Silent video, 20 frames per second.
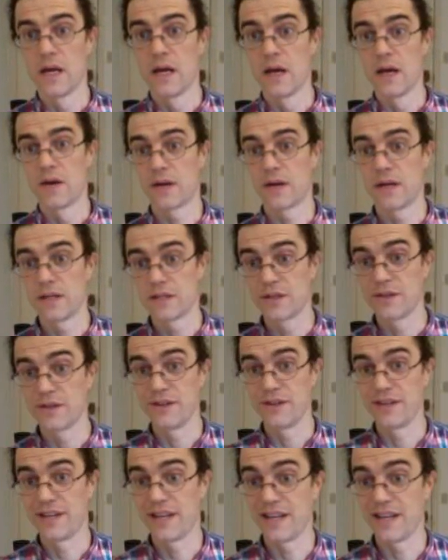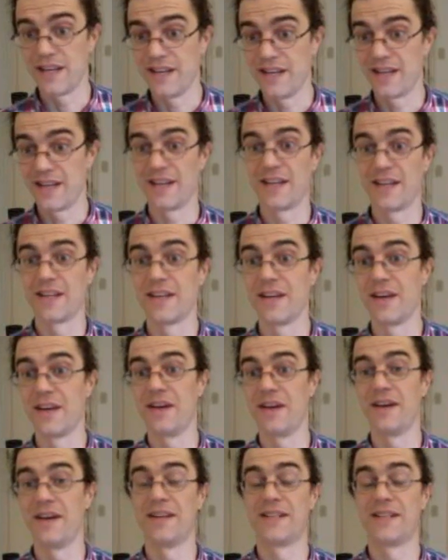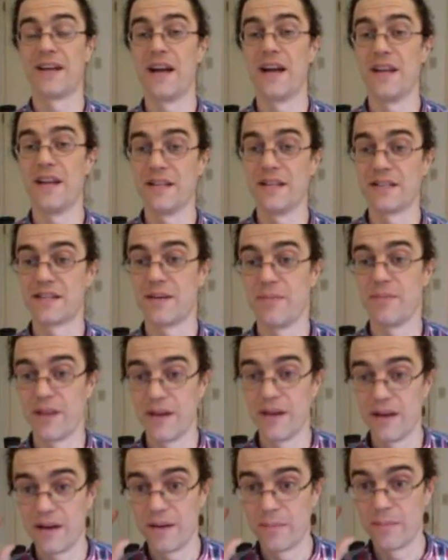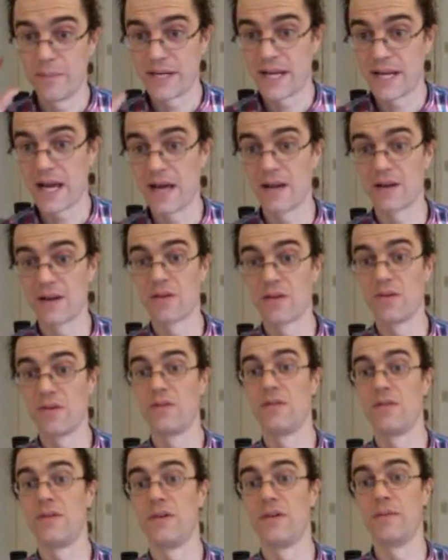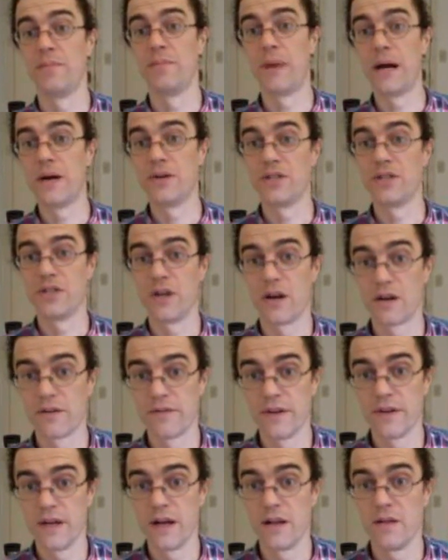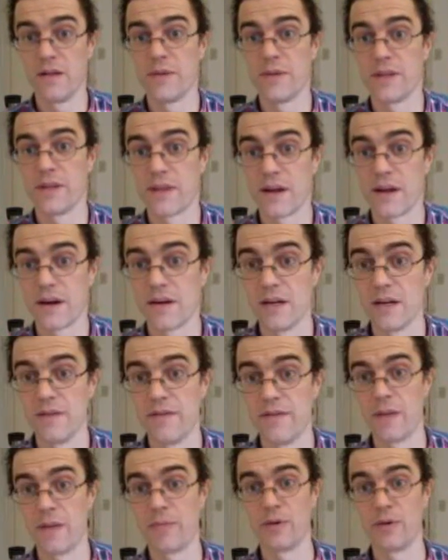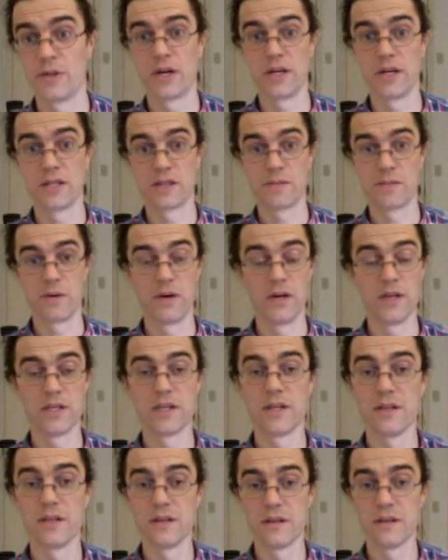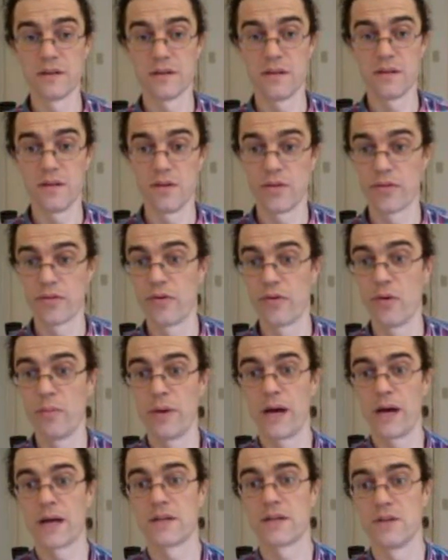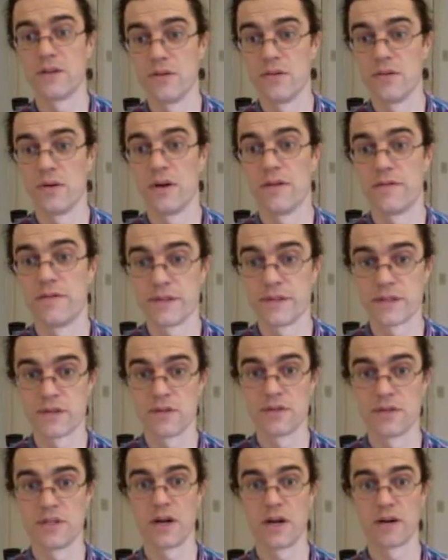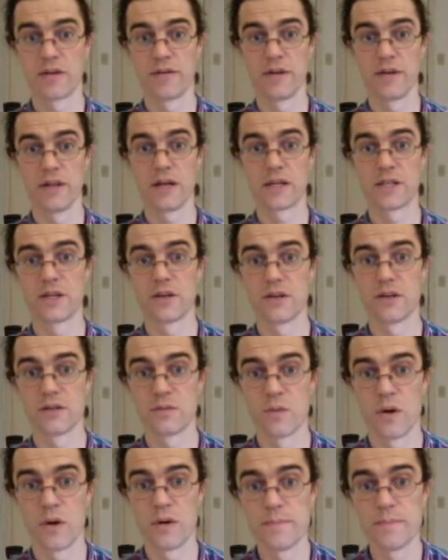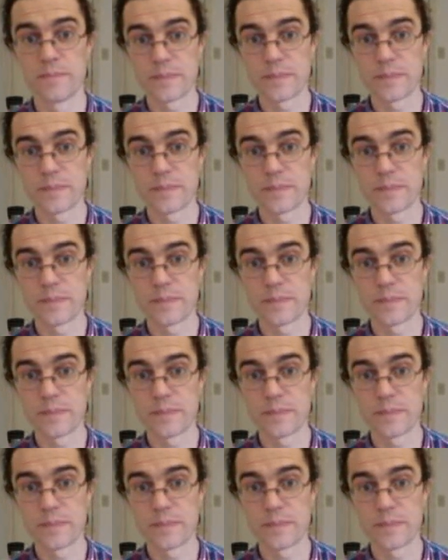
Okay, so you're getting tying in some of the botanical or biogeography element there, evapotranspiration. A little throwback to a physical geography lecture as well.